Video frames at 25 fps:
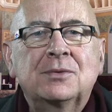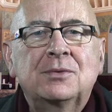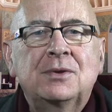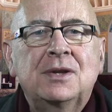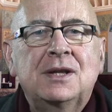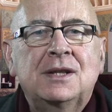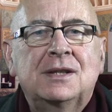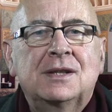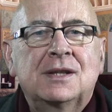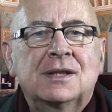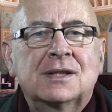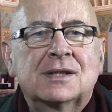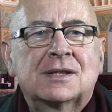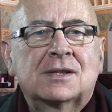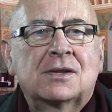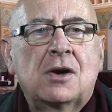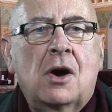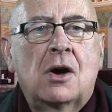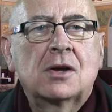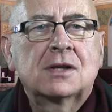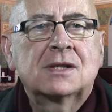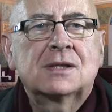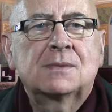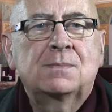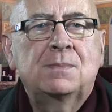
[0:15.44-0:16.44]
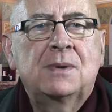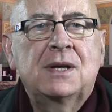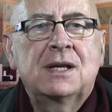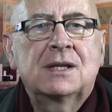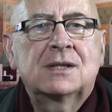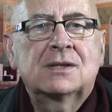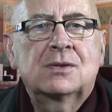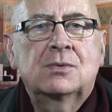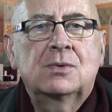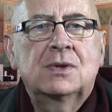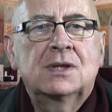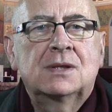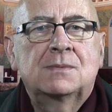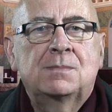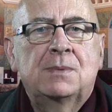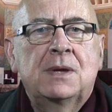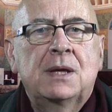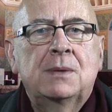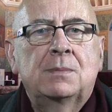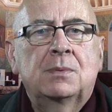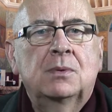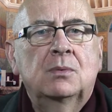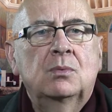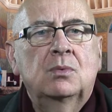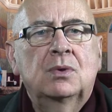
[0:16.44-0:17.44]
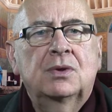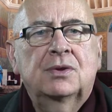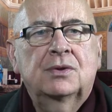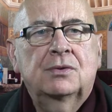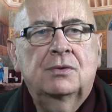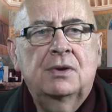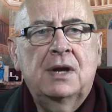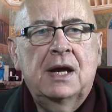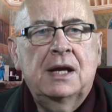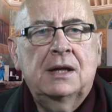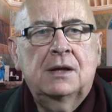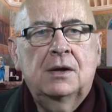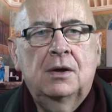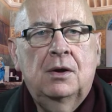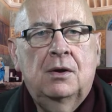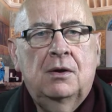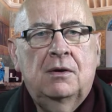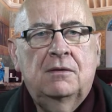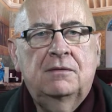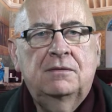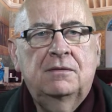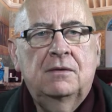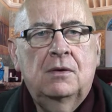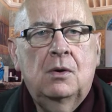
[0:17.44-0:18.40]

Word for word: readings, God speaks to his people with great love,